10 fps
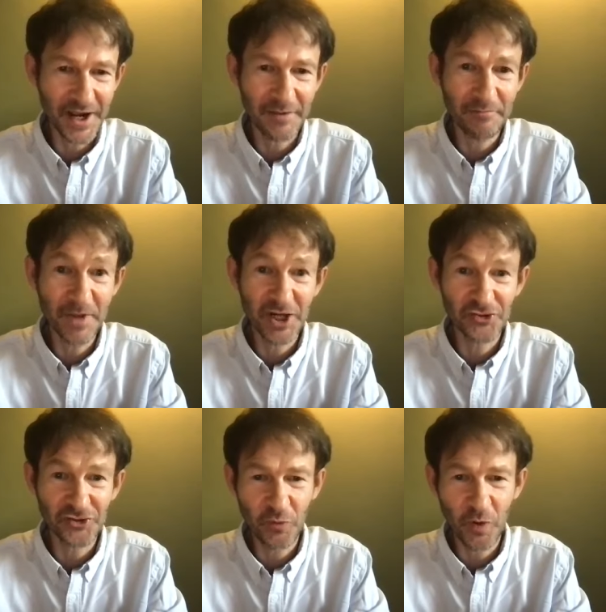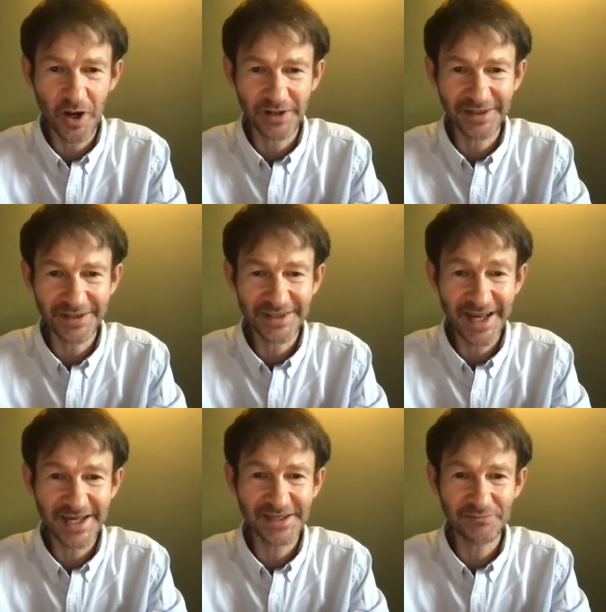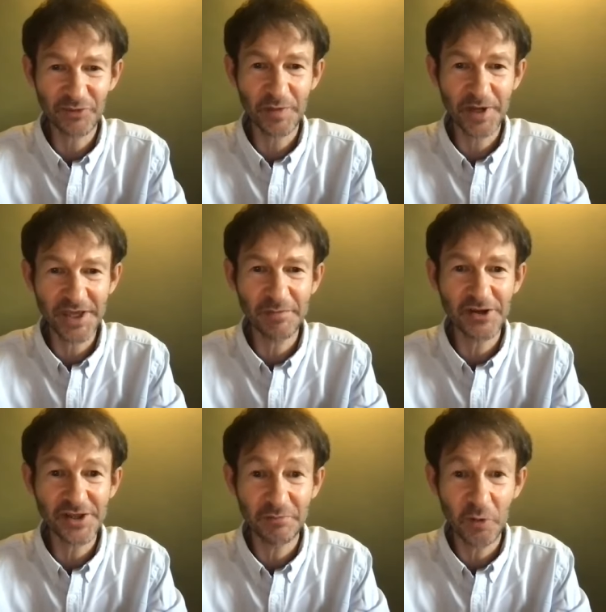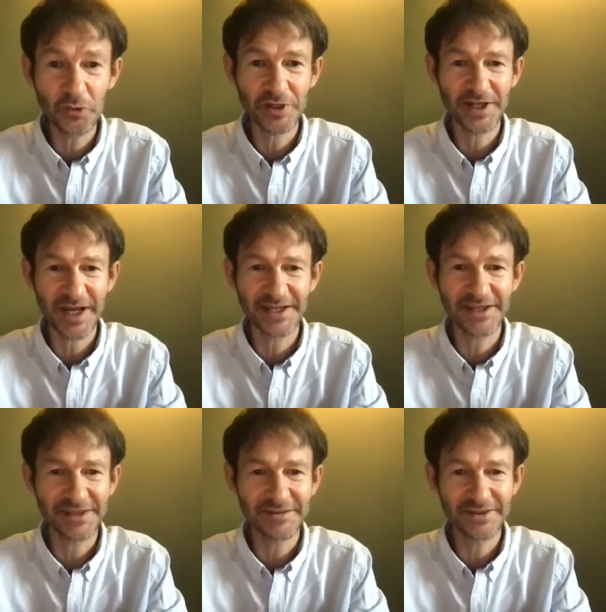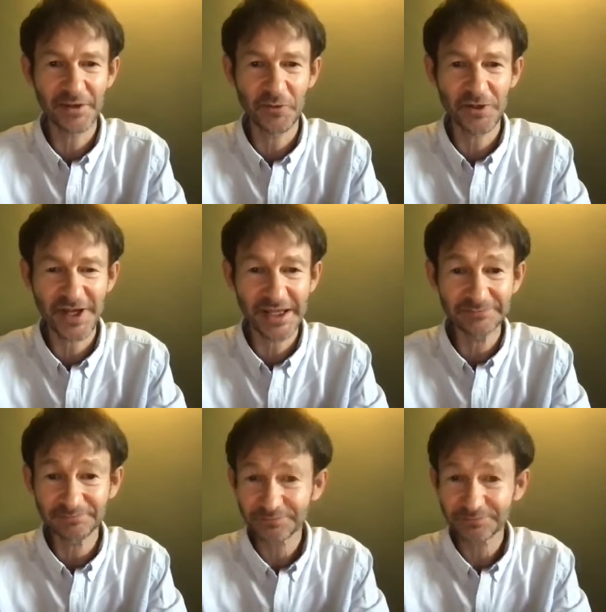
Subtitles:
Military One case, probably the most important case, some would say,